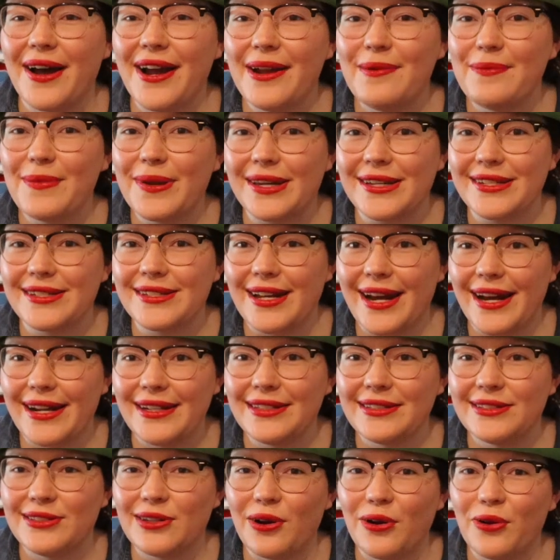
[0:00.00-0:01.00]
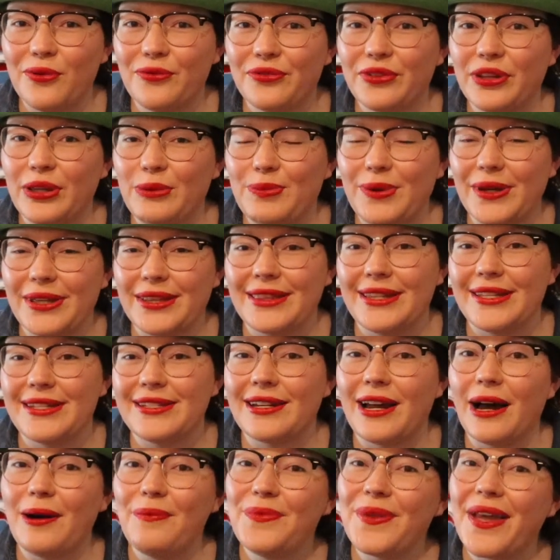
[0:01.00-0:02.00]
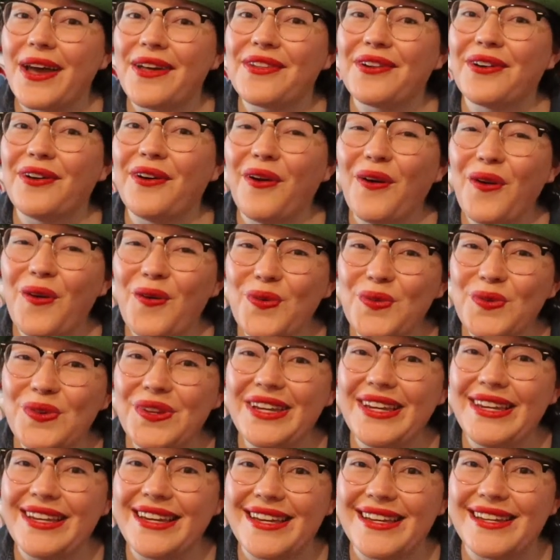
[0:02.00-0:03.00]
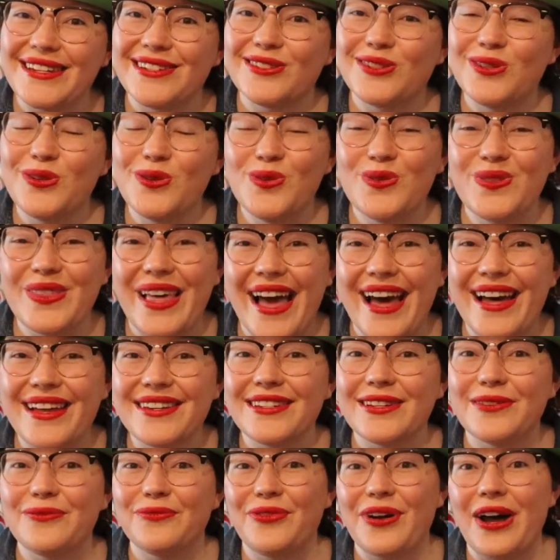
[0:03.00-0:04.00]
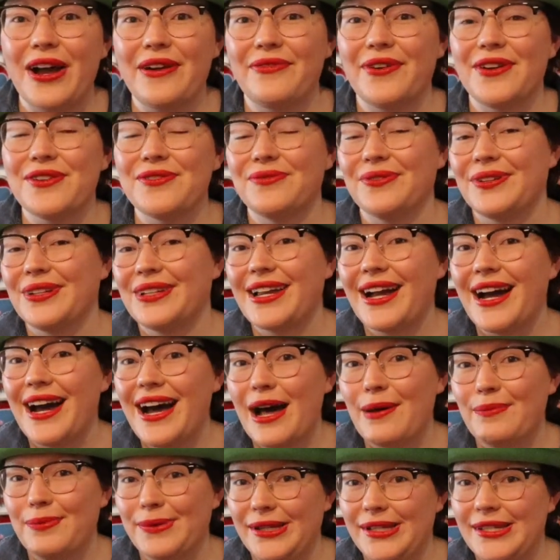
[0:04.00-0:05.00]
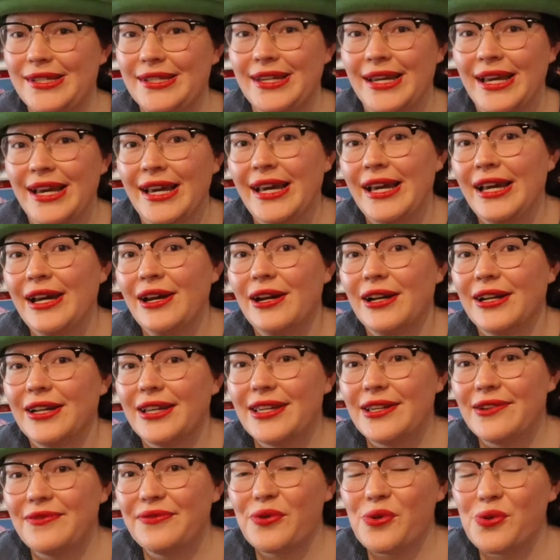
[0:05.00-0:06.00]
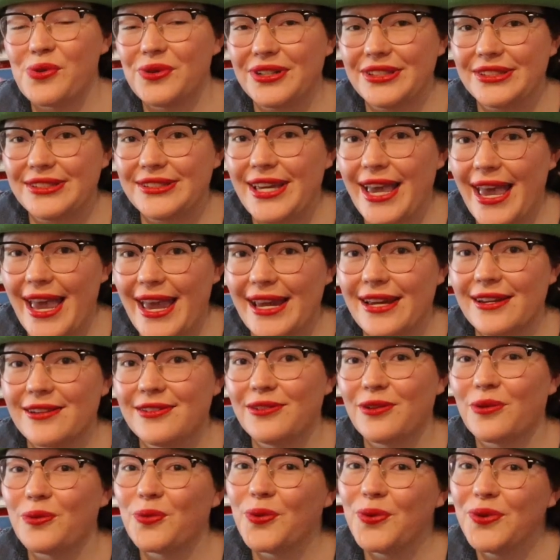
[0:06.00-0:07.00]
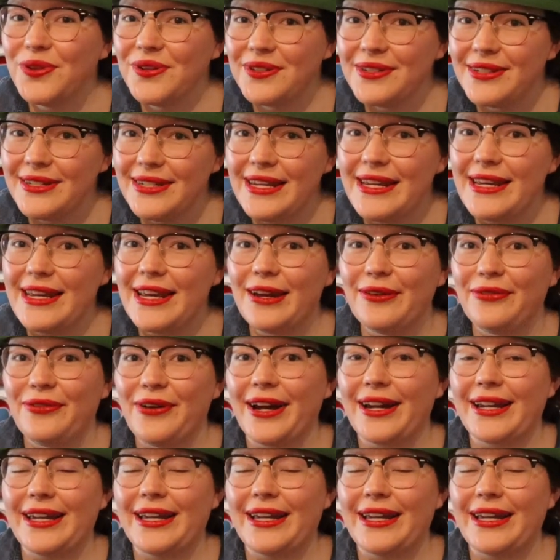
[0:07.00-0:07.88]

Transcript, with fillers: I'm excited to hopefully pick this up. Now there only is 2,500 copies, give or take, so we'll see if I